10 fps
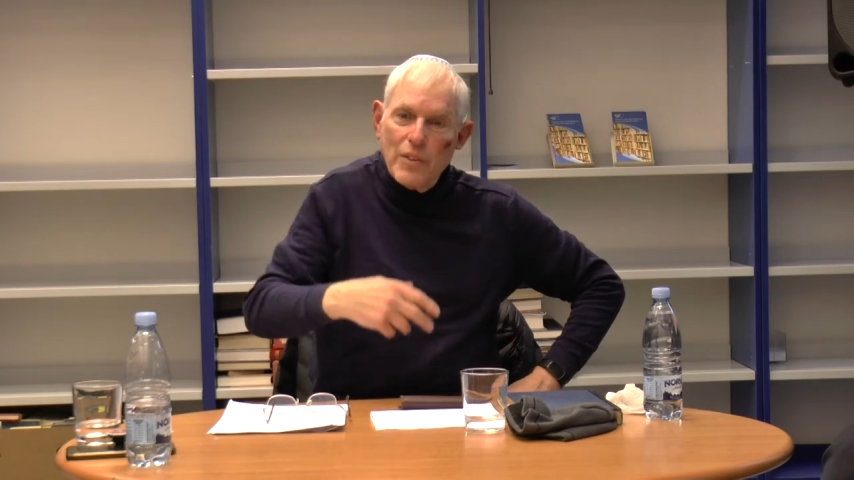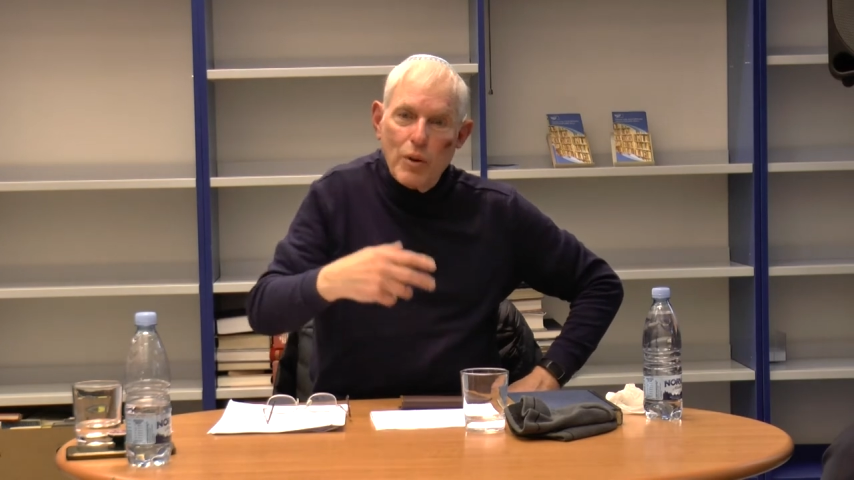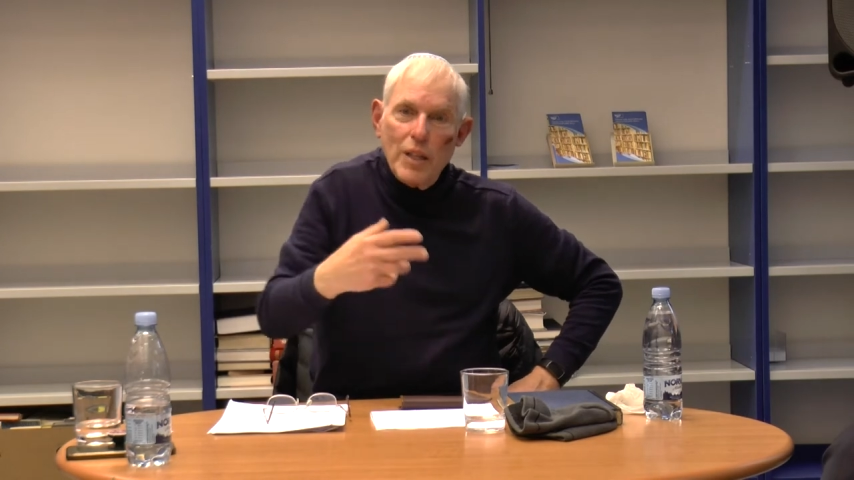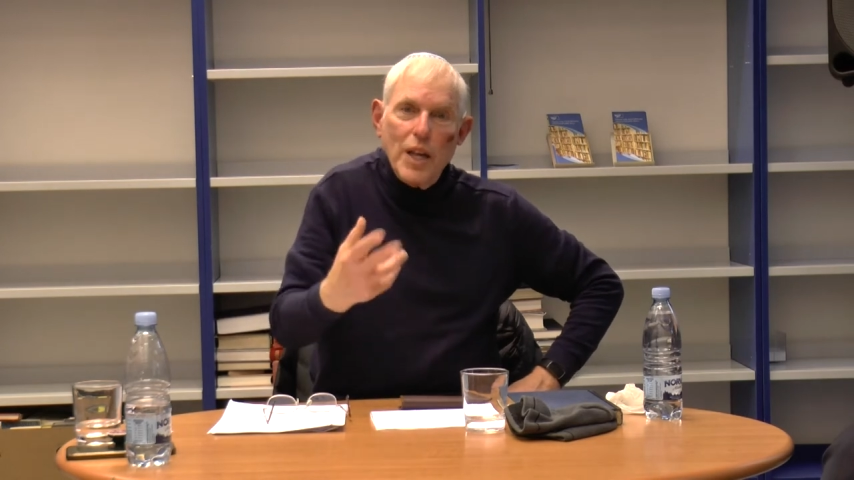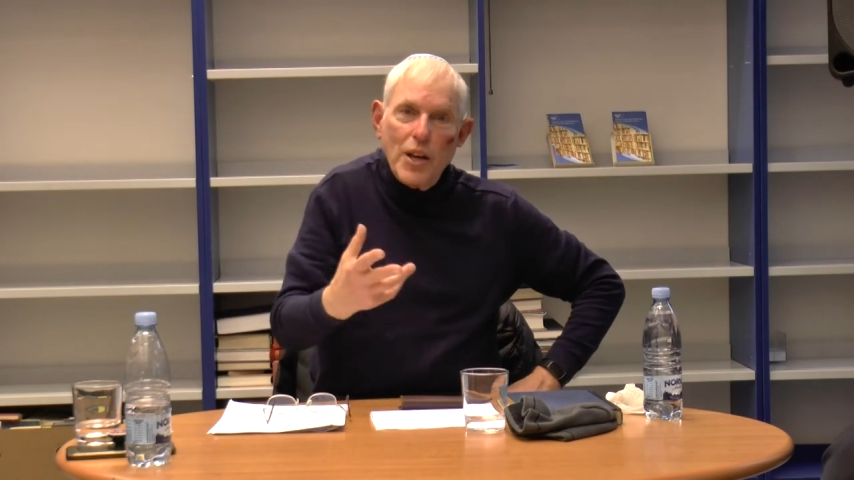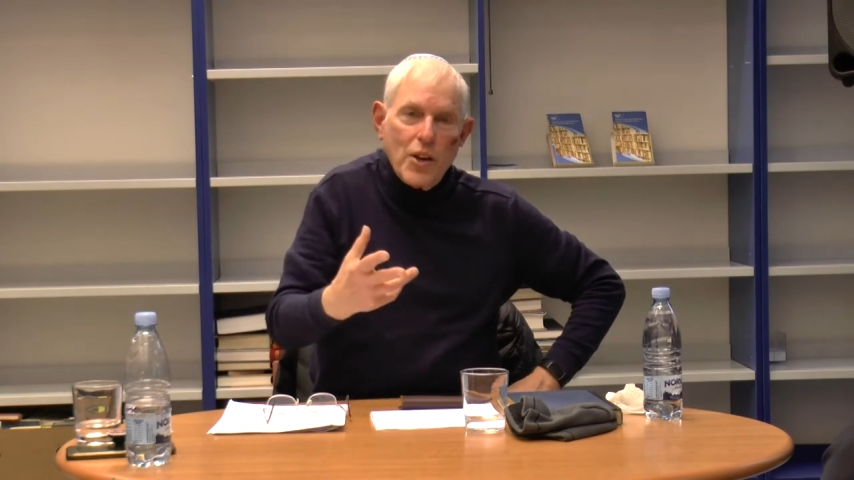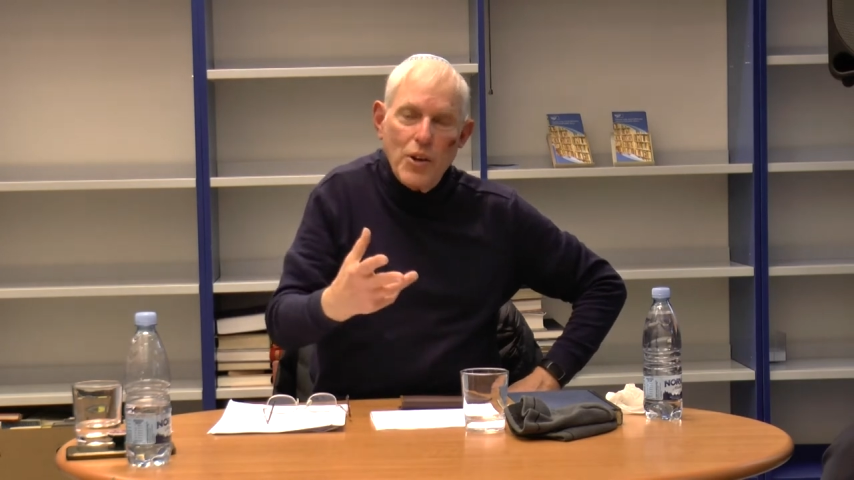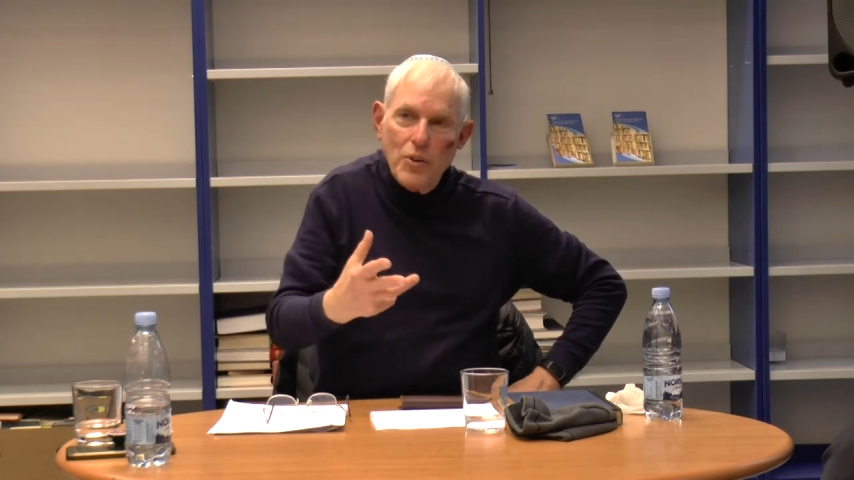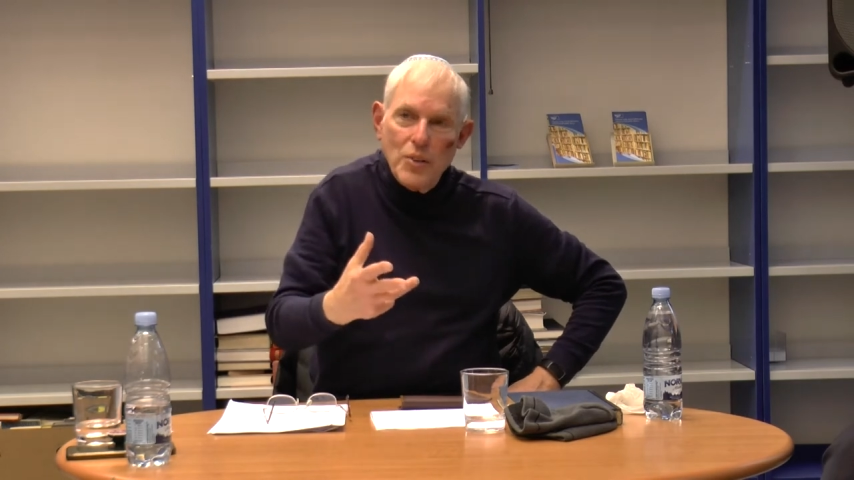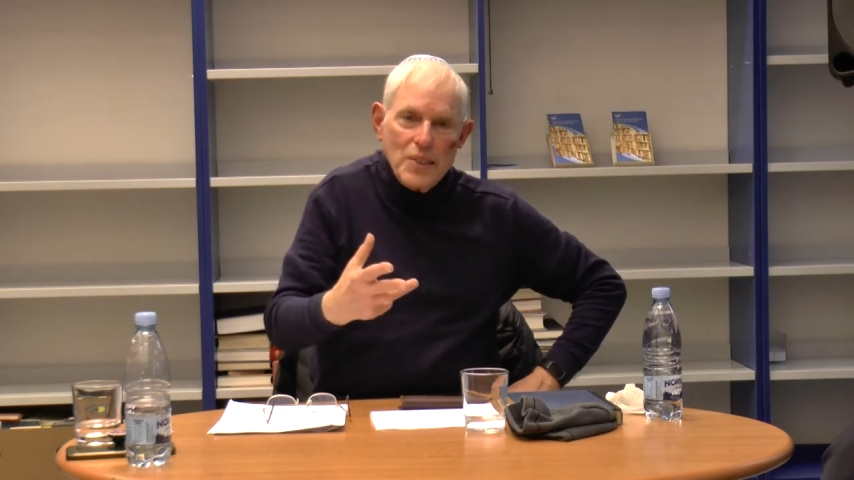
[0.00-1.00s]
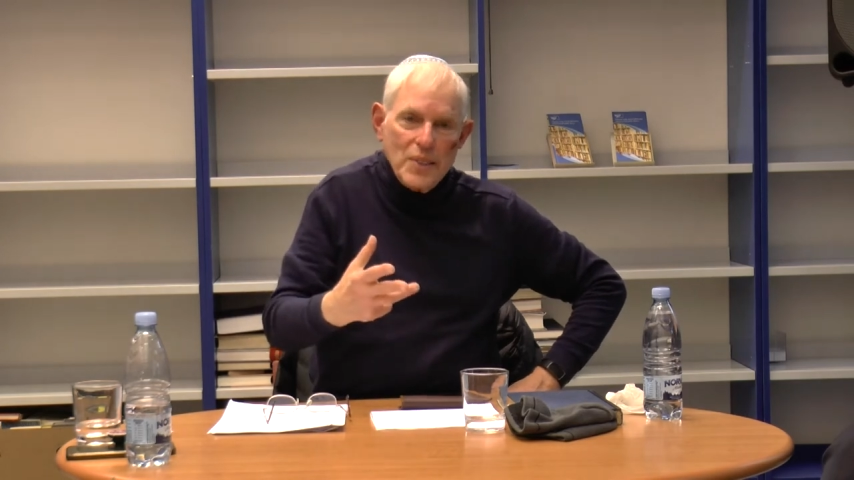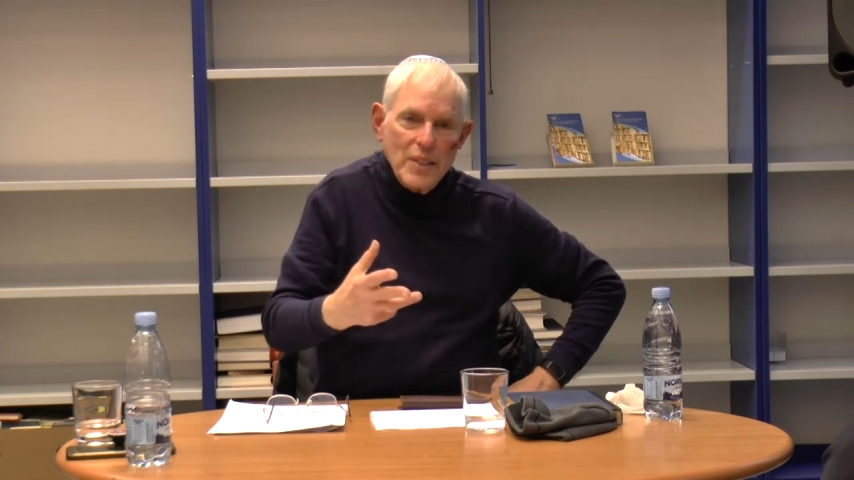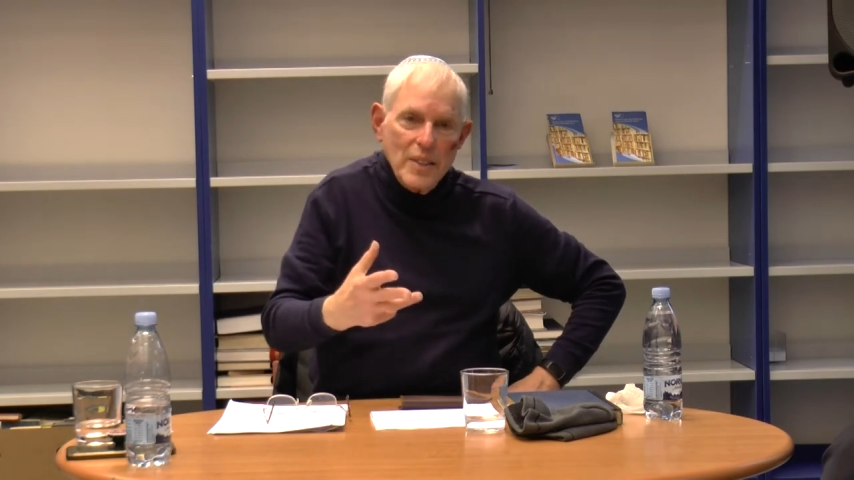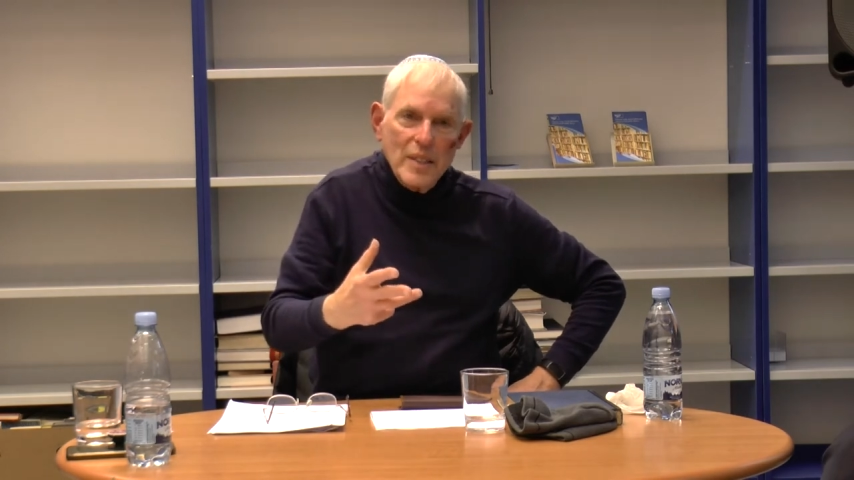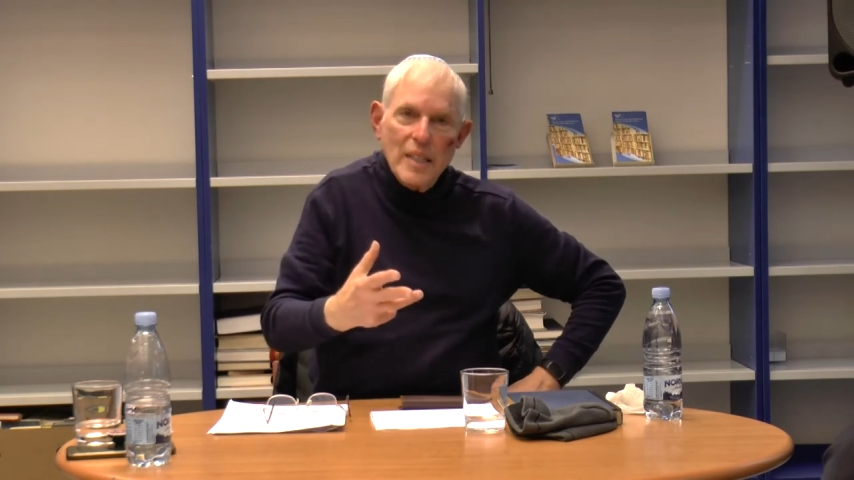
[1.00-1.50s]
and really
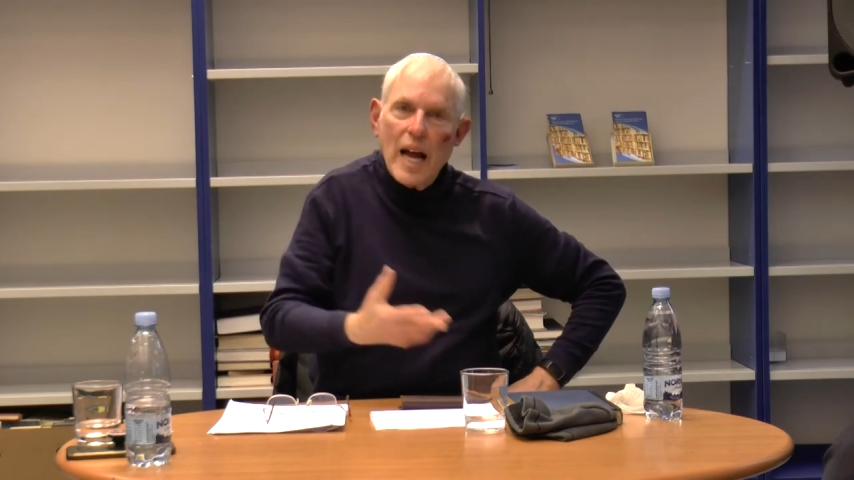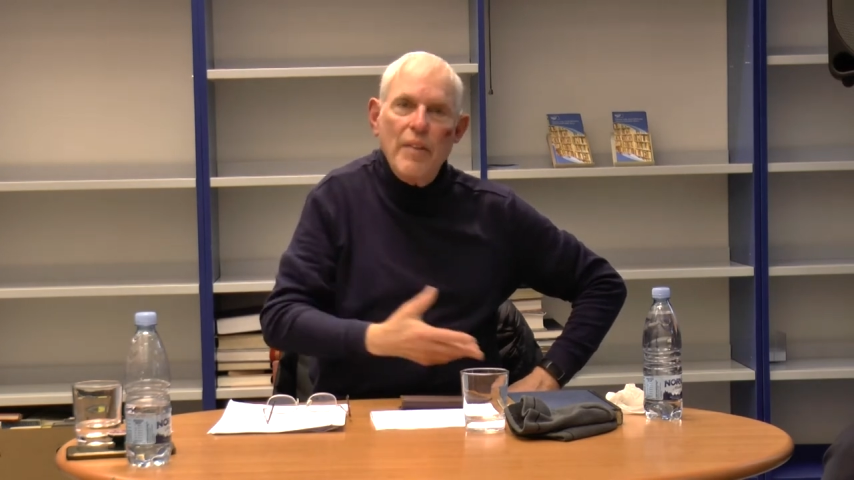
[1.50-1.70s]
cute,